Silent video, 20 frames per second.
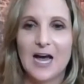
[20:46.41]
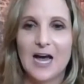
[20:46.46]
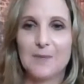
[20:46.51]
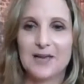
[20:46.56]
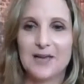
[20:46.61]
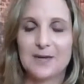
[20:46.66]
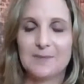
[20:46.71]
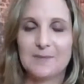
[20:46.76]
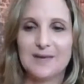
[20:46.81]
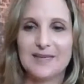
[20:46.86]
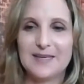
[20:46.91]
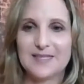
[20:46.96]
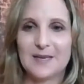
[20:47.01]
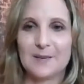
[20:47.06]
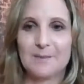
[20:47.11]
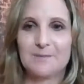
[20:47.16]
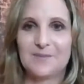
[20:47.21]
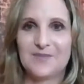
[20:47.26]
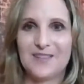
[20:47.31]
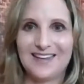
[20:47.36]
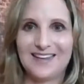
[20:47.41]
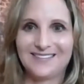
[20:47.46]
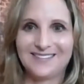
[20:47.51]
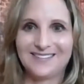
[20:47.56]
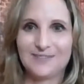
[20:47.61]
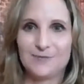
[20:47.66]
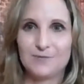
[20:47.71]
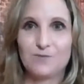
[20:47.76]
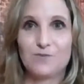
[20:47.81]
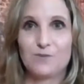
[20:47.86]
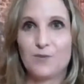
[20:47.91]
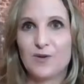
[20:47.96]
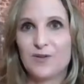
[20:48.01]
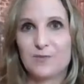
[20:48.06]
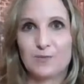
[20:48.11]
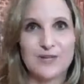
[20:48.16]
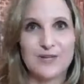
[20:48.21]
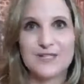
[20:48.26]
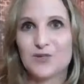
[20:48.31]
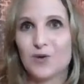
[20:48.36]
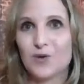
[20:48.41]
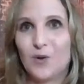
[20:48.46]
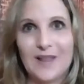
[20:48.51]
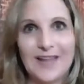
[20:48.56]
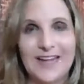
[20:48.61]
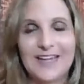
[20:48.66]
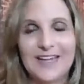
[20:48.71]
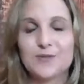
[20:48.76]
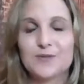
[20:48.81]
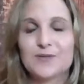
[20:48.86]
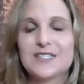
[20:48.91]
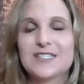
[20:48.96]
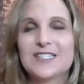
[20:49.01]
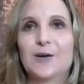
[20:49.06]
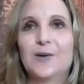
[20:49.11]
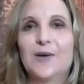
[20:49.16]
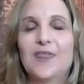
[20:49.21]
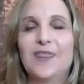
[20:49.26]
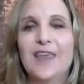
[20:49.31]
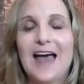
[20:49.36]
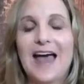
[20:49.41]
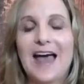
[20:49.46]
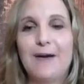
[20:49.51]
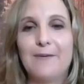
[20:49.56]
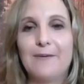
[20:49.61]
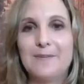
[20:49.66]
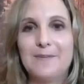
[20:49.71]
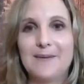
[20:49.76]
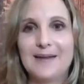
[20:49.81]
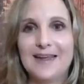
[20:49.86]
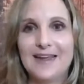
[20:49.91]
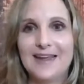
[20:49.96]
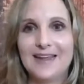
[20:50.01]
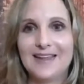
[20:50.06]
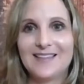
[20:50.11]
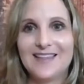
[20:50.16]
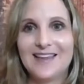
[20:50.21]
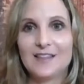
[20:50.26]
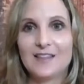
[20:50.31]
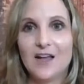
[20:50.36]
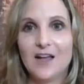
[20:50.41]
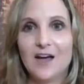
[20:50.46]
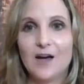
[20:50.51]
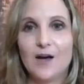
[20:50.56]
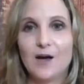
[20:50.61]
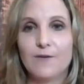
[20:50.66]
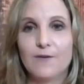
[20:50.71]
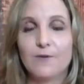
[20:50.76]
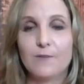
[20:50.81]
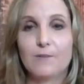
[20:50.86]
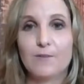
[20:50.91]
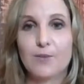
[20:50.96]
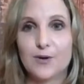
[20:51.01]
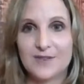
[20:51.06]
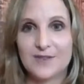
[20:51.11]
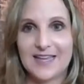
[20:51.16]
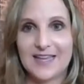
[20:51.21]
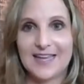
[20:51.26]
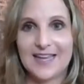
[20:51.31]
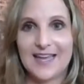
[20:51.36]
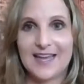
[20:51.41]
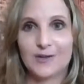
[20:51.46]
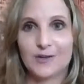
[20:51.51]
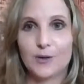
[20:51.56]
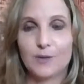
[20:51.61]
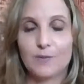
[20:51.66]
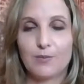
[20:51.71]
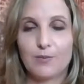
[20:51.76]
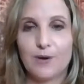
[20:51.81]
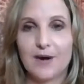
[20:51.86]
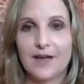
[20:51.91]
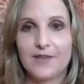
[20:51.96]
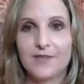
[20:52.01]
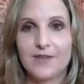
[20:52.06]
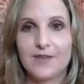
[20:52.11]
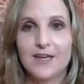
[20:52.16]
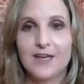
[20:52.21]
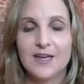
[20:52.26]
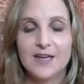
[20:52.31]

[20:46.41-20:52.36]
It could be something with preschool age. We'll stick with that. Would be, they love birthday candle breath.